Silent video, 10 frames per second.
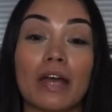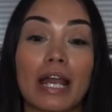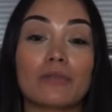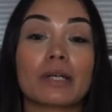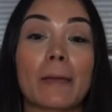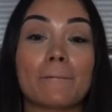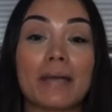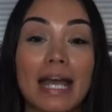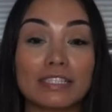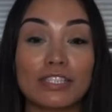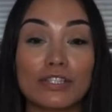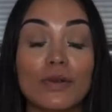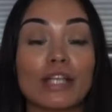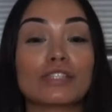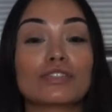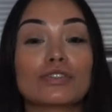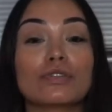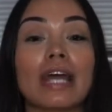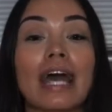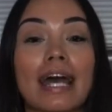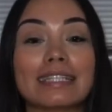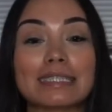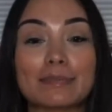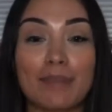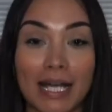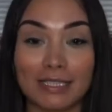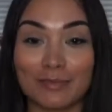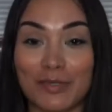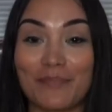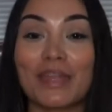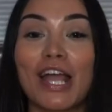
and I will get back to you as soon as possible.